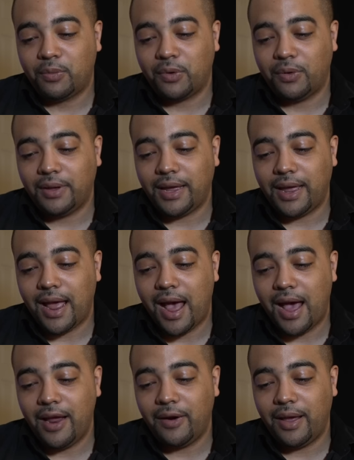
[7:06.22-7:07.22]
rolling a
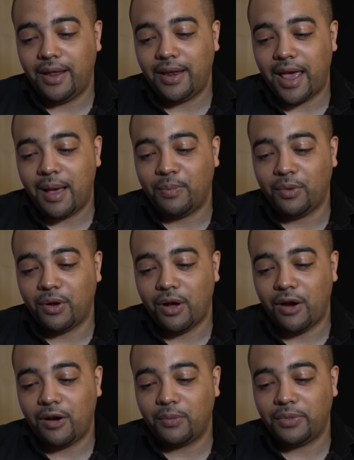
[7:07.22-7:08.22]
higher-end Apple
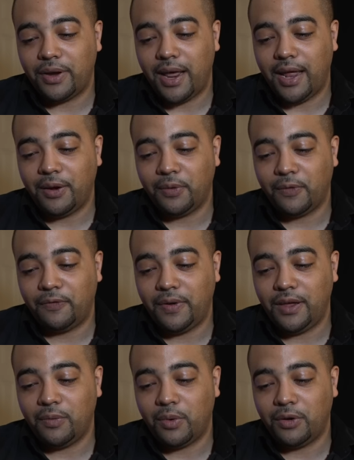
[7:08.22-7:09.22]
Card with an annual
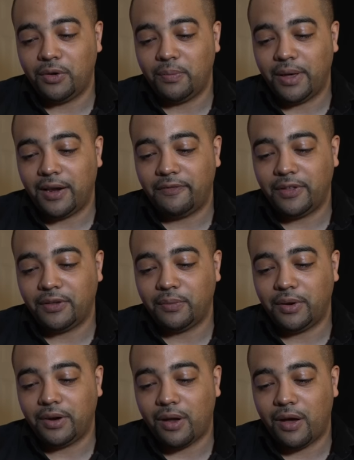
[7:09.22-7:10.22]
fee? What new benefits
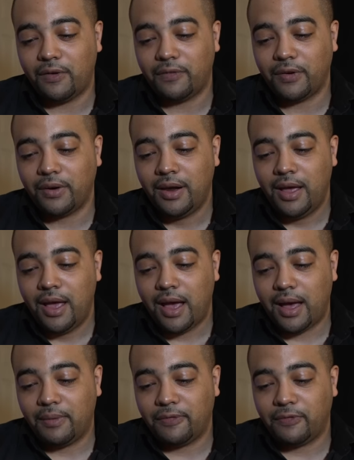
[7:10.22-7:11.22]
would it offer?
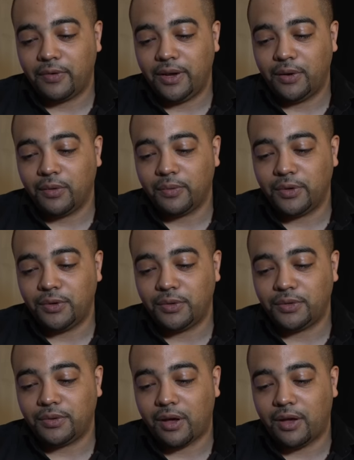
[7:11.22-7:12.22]
Free or
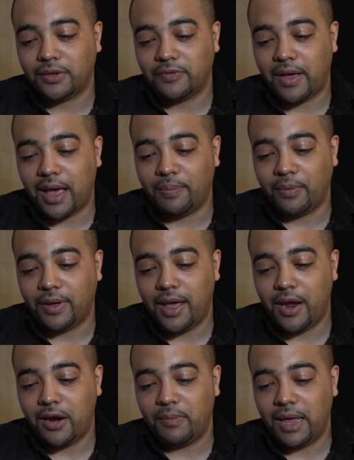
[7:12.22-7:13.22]
reduced cost of Apple
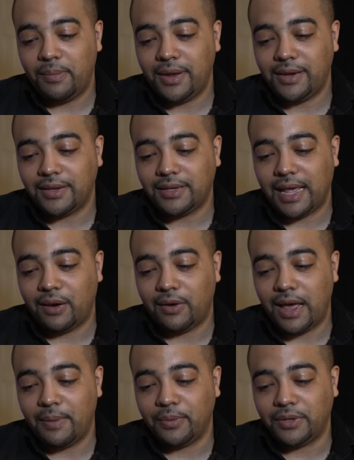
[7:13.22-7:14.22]
Care? Maybe discount
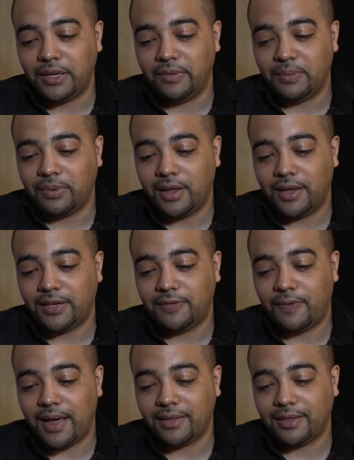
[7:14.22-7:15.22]
on Apple TV+. The
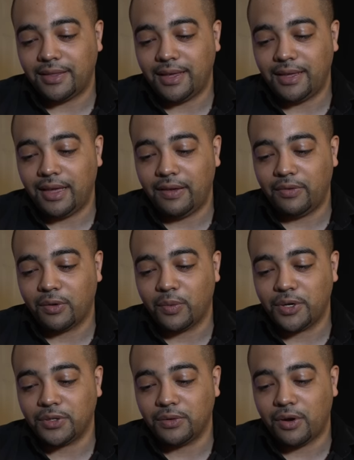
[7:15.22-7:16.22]
fact that they gave the
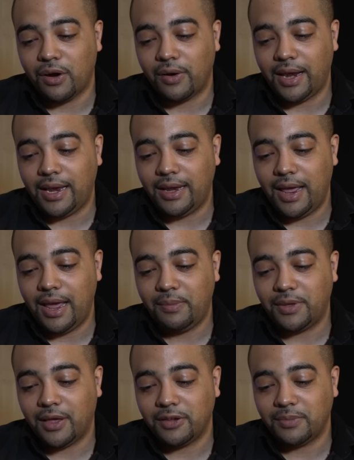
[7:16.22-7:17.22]
original card a name
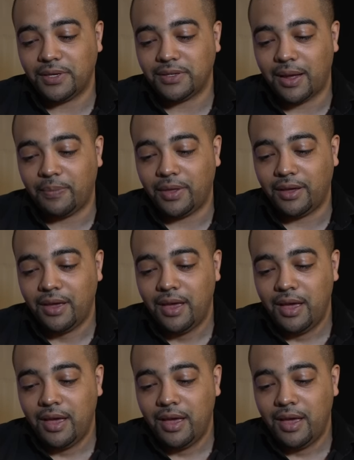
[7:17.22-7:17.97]
tells me something